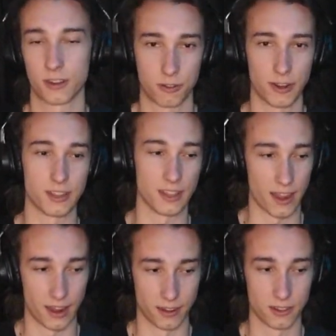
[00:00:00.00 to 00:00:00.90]
Not
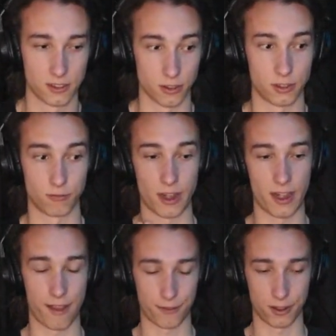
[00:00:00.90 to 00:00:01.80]
quite the end. So it's
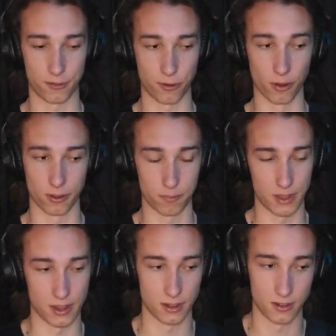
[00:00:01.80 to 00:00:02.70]
right after the
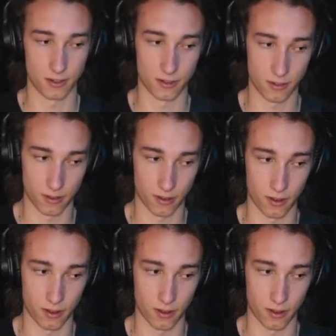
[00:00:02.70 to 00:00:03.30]
4th beat. Down,